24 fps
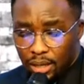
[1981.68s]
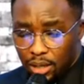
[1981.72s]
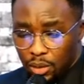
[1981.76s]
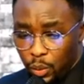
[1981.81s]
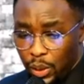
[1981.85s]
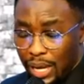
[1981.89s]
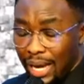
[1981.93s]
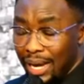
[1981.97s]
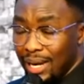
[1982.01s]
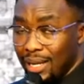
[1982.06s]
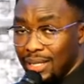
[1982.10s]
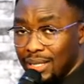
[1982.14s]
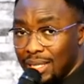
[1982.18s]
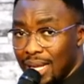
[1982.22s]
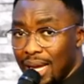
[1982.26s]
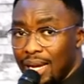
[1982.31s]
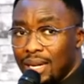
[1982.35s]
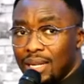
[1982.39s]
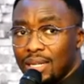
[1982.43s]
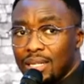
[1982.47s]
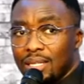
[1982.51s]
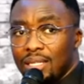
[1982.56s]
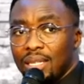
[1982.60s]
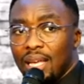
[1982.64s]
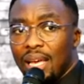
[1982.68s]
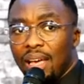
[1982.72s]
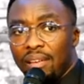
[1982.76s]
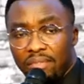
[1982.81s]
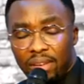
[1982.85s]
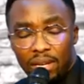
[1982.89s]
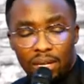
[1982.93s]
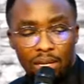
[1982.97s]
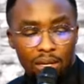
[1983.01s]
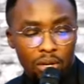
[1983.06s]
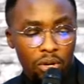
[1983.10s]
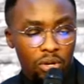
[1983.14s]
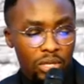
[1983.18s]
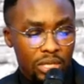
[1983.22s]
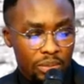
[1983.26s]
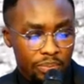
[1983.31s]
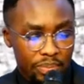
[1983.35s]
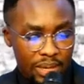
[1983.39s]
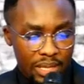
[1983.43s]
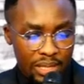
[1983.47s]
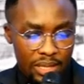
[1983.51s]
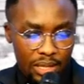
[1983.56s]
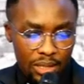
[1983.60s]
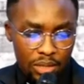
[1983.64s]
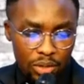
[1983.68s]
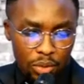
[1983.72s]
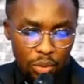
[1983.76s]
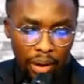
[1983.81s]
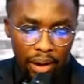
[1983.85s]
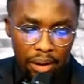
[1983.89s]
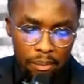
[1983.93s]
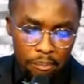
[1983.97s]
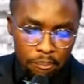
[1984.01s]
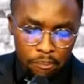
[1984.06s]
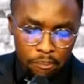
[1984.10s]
We understand it is heaven in God's presence, okay?